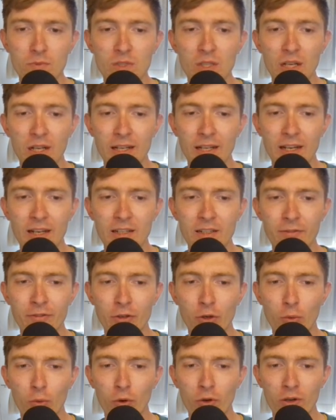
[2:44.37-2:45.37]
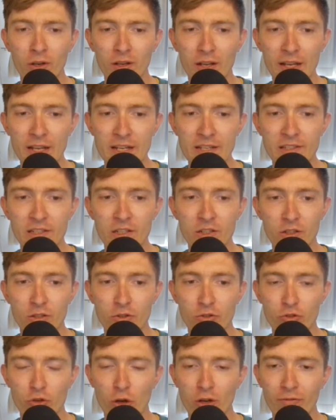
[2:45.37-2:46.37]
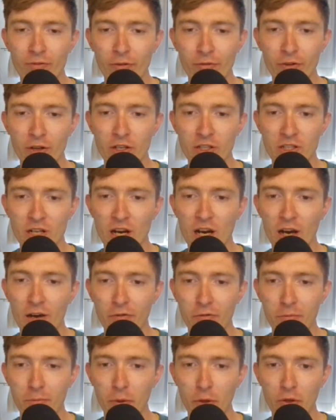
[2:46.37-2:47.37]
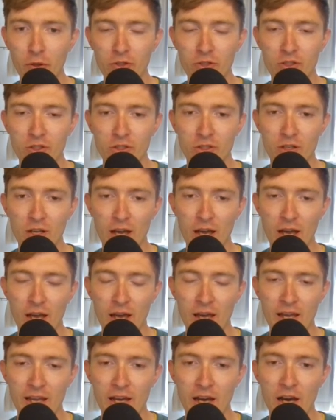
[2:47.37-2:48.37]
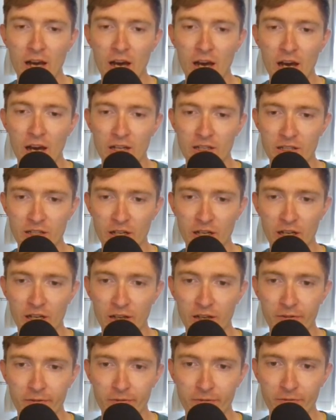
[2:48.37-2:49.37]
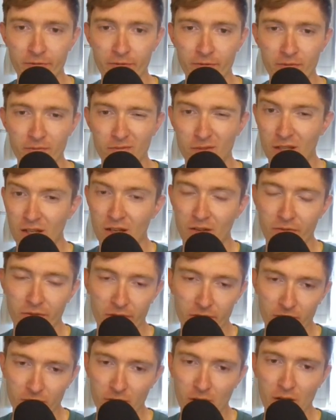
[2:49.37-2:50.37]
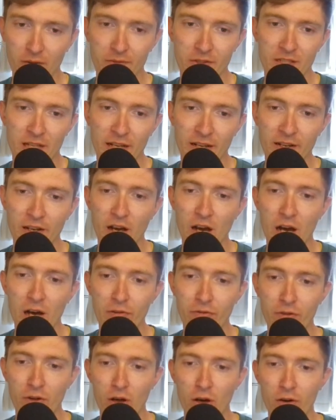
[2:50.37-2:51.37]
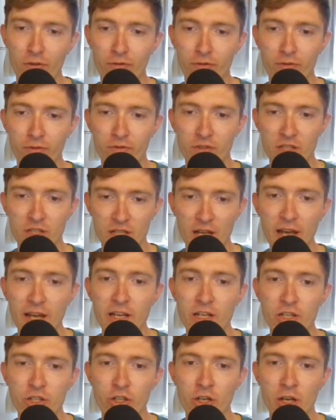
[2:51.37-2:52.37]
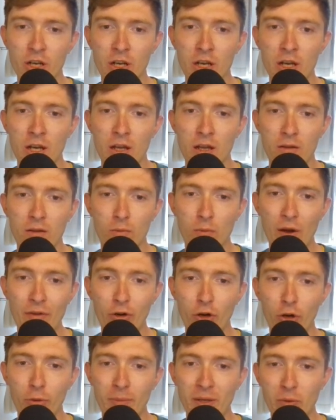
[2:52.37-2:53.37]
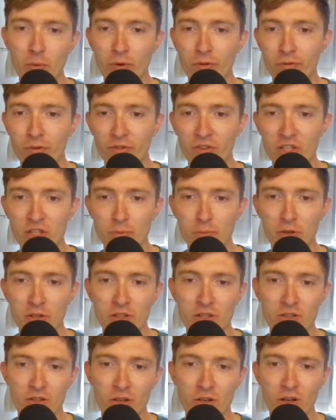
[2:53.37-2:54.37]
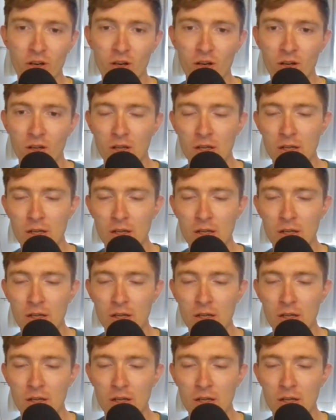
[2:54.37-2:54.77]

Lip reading: again a difficult one. Easier to control in the first half, but a harder kind of second half of the stage. Whether it'll be one for the sprinters or not,